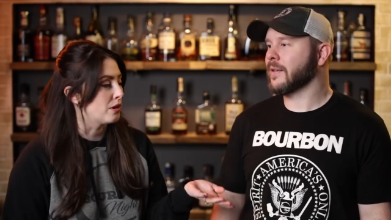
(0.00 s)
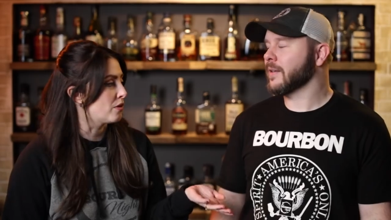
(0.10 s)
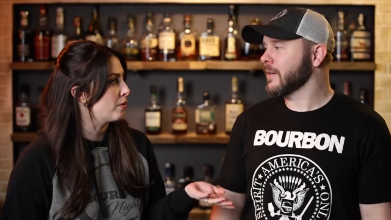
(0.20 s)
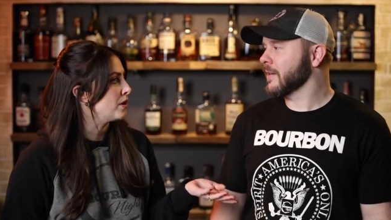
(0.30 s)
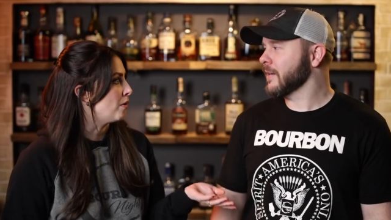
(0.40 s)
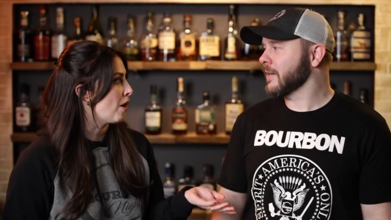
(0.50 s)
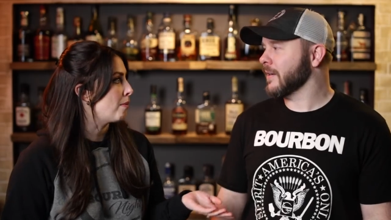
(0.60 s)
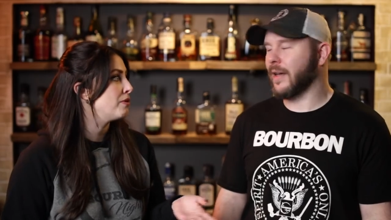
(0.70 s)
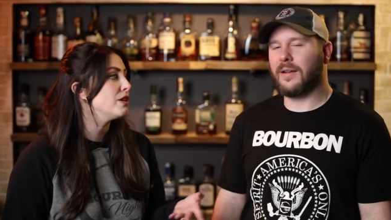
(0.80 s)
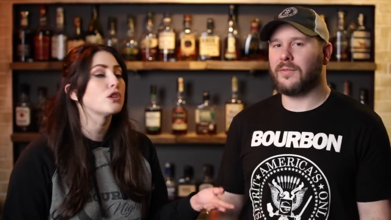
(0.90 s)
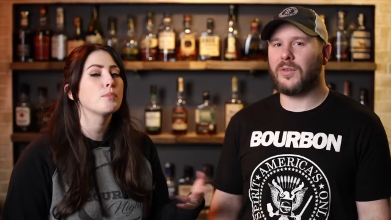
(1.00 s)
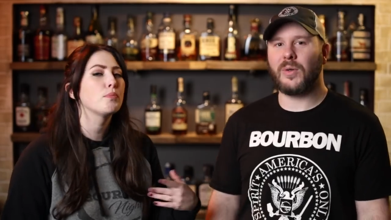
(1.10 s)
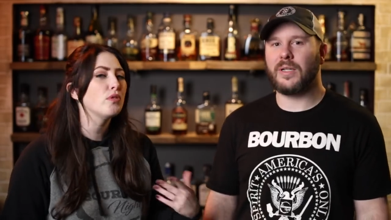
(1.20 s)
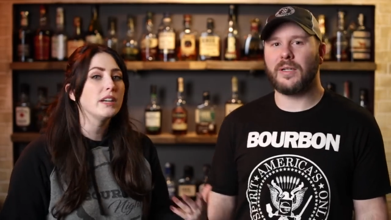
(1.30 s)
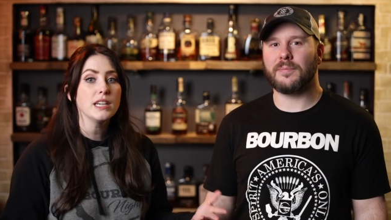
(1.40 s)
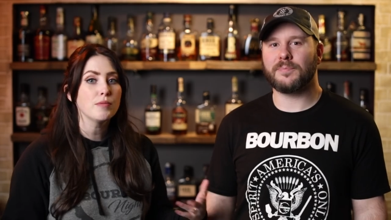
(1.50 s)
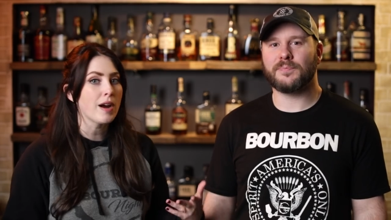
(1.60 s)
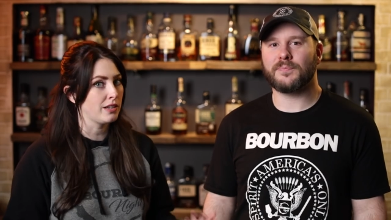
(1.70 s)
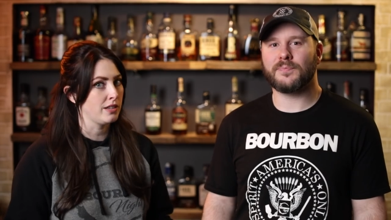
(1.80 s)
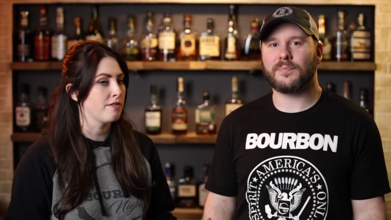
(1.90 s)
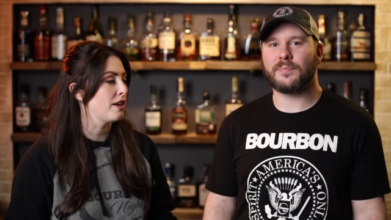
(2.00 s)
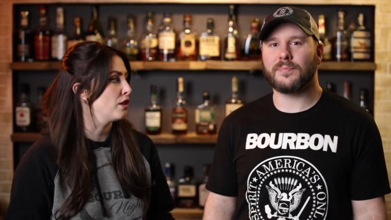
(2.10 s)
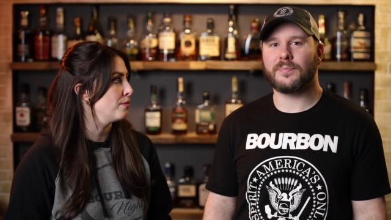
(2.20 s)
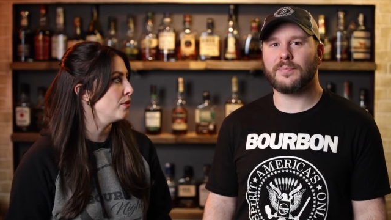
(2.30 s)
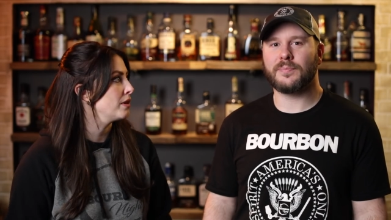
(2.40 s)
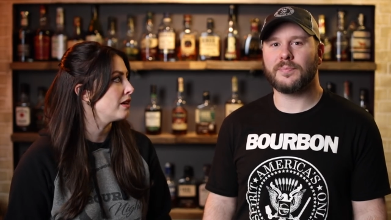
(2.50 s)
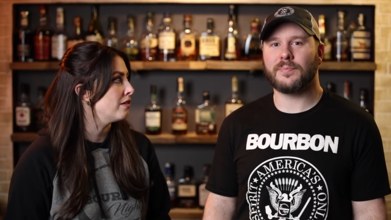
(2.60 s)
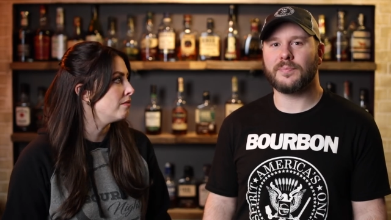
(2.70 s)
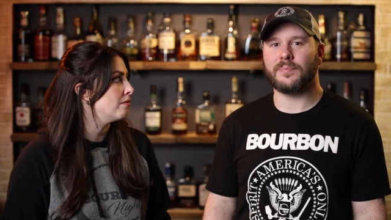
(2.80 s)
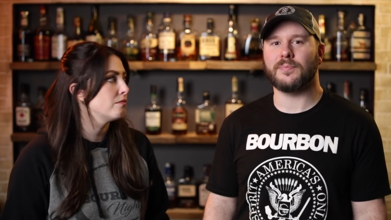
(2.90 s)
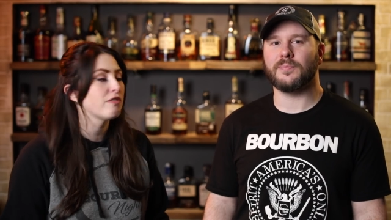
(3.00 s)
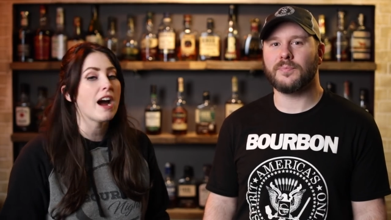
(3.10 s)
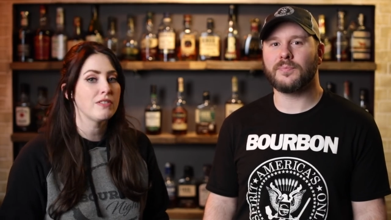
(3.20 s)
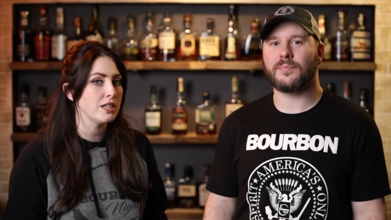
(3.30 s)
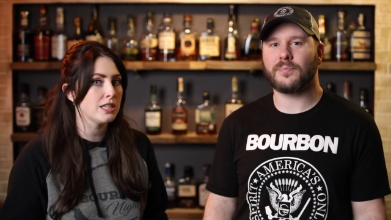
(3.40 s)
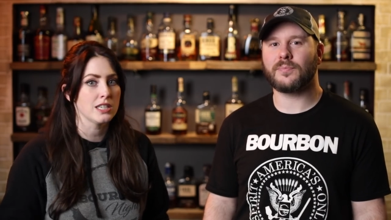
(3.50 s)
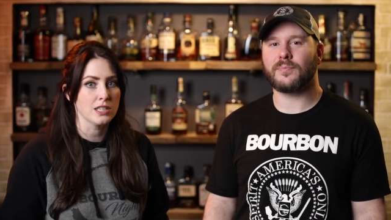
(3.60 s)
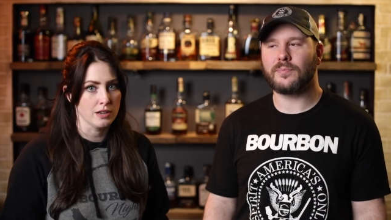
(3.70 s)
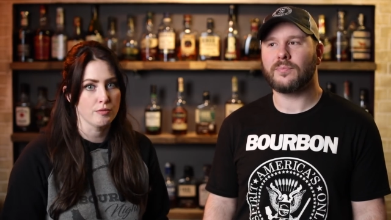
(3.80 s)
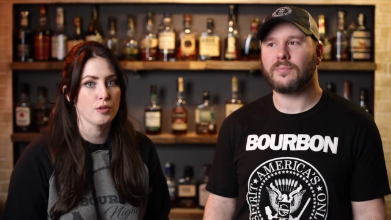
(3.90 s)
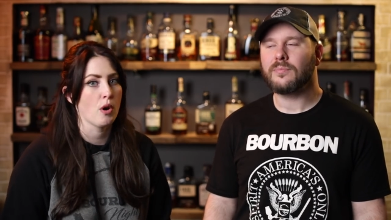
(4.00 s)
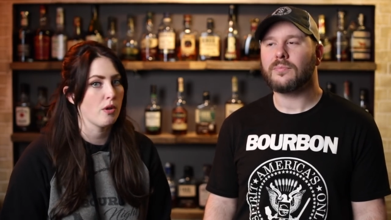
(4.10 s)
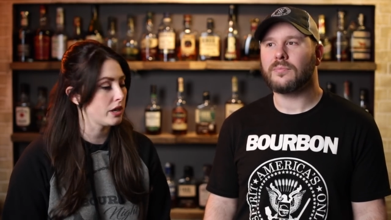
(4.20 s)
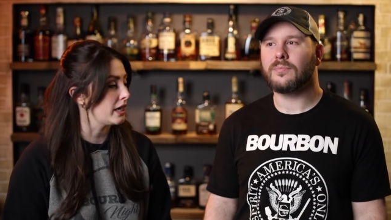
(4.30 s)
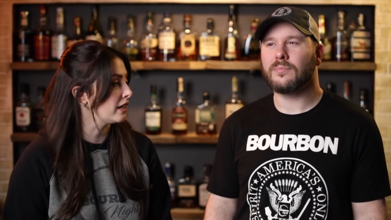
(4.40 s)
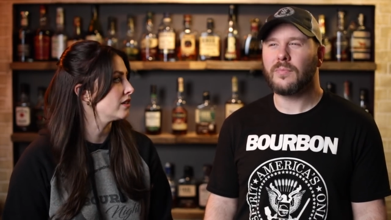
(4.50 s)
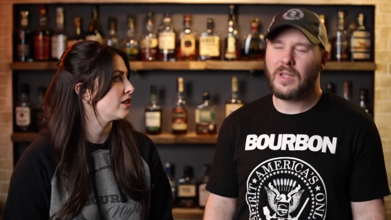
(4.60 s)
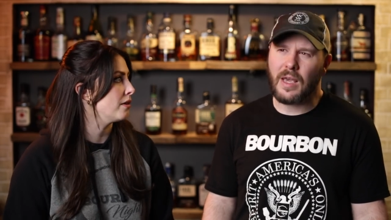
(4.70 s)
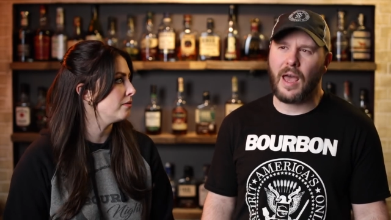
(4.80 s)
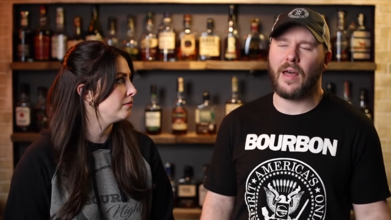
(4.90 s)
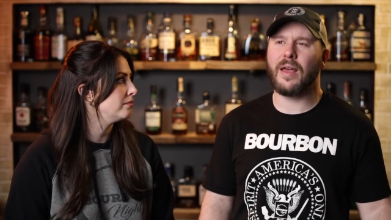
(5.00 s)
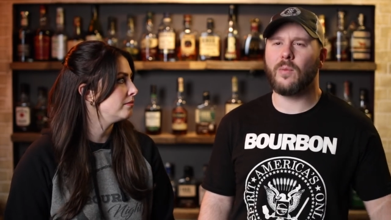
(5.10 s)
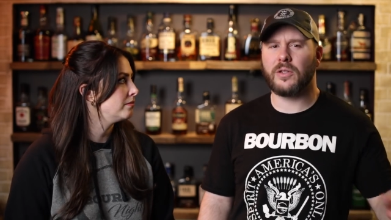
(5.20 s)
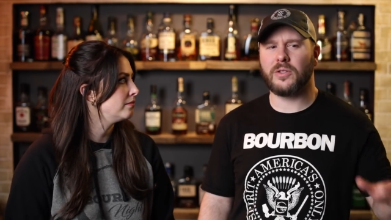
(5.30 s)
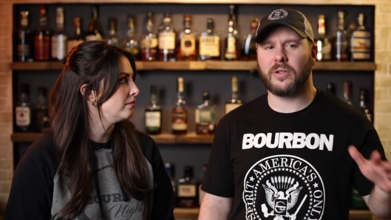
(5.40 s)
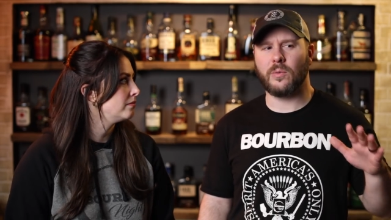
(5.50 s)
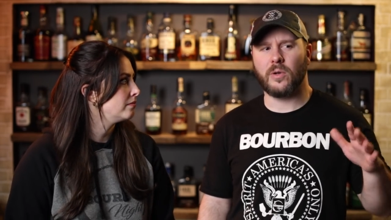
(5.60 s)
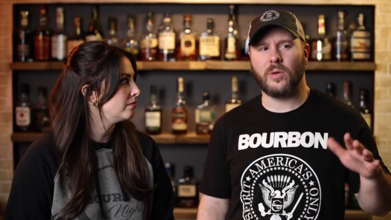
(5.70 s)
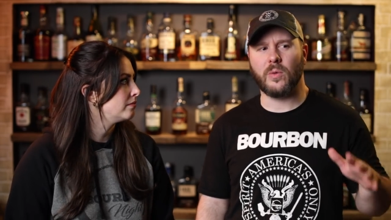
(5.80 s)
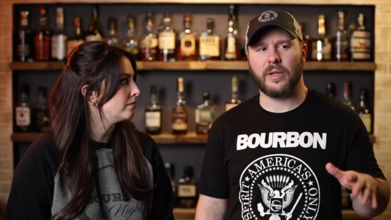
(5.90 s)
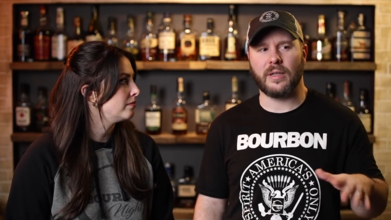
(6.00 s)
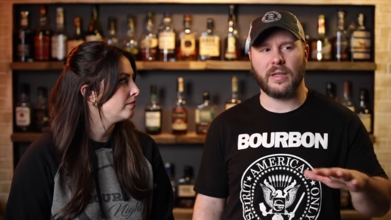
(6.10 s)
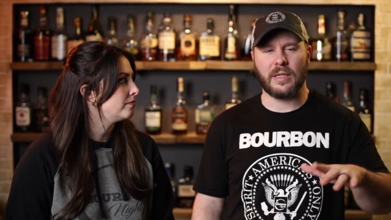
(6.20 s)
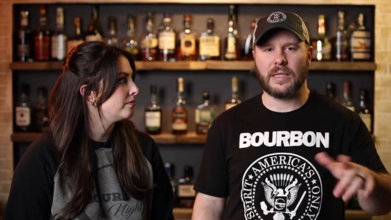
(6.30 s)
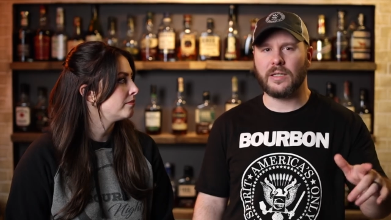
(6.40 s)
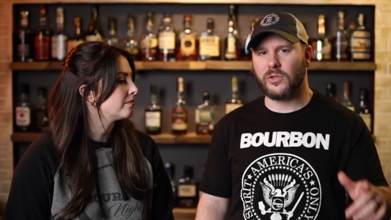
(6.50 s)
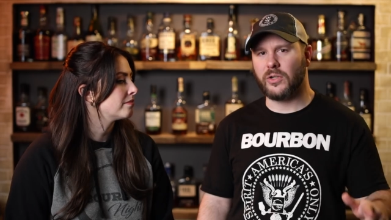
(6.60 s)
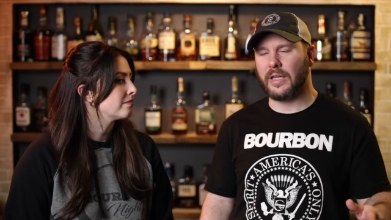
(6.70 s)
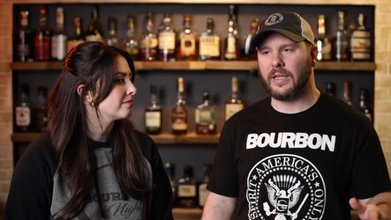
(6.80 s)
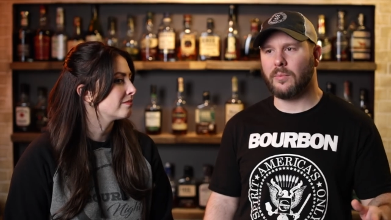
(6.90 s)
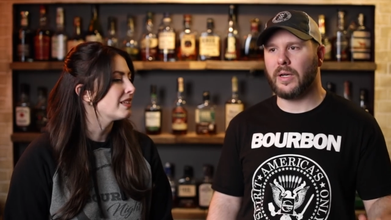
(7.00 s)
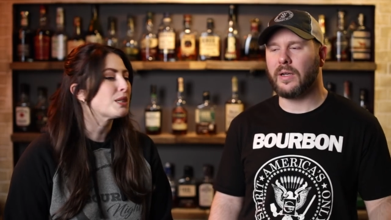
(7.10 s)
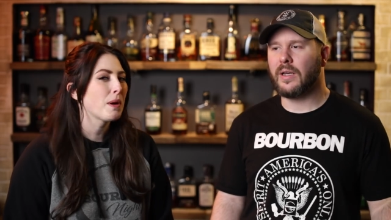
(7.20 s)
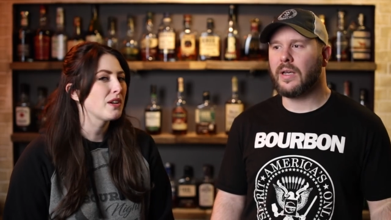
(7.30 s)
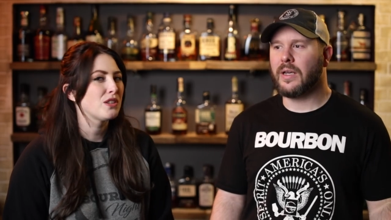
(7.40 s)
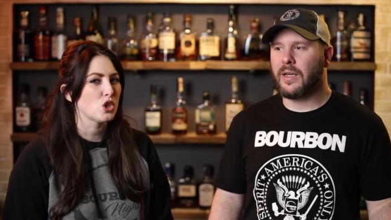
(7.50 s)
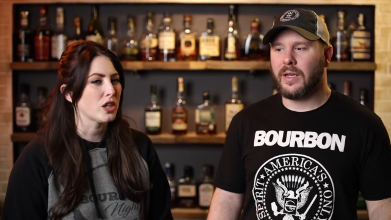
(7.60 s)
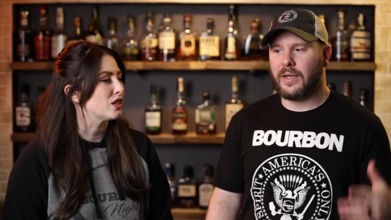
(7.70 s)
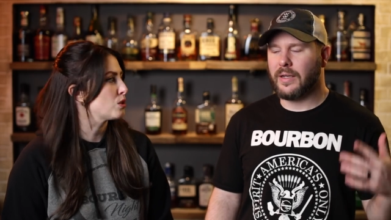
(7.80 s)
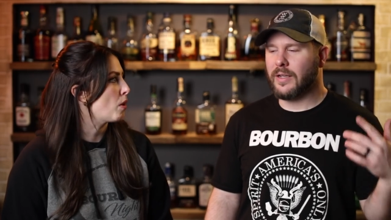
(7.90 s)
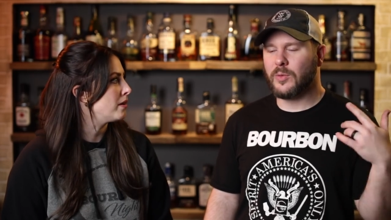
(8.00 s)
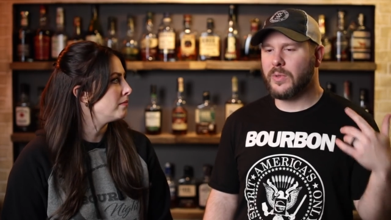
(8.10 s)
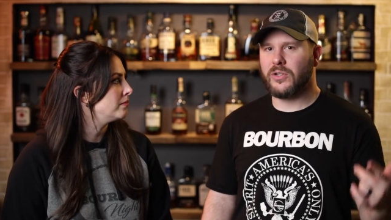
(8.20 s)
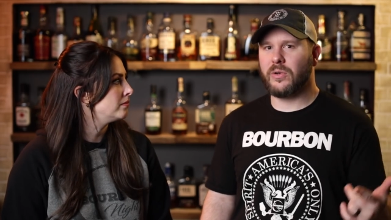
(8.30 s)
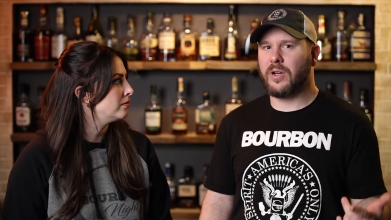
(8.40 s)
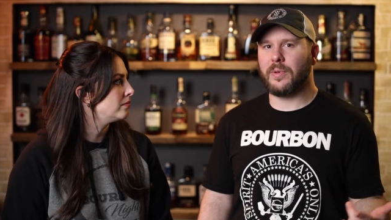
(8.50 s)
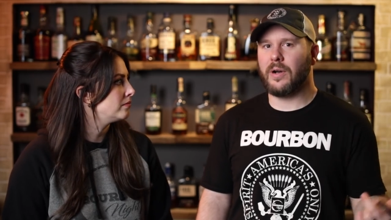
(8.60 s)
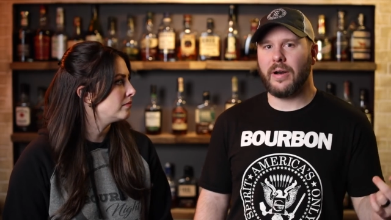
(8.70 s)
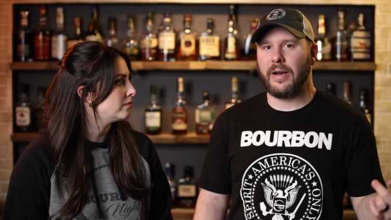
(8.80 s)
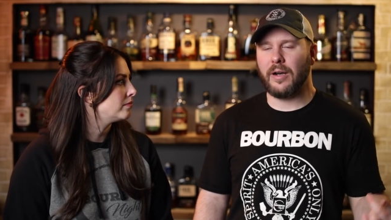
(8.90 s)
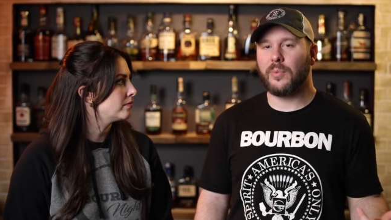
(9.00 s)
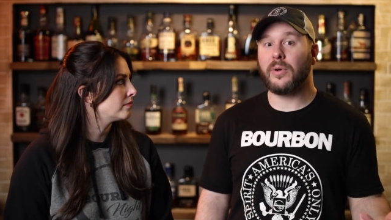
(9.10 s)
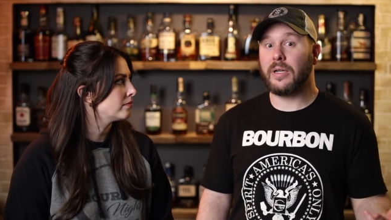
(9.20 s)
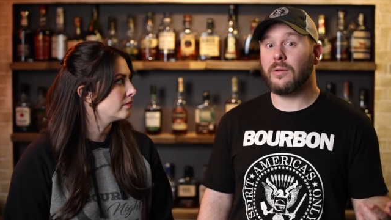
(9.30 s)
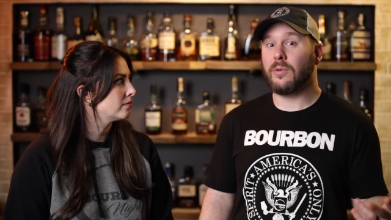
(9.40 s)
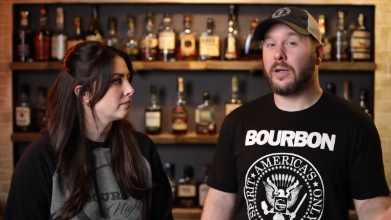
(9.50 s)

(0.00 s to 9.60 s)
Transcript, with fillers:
Speaker 1: we don't know where you are, but I these are pretty that. readily available. We can mm -hmm. find these easily if we go looking. So.
Speaker 2: Yeah, that wild turkey 101 can get a little tricky, but that's
Speaker 1: probably the trickiest one. It's
Speaker 2: been showing up in our area pretty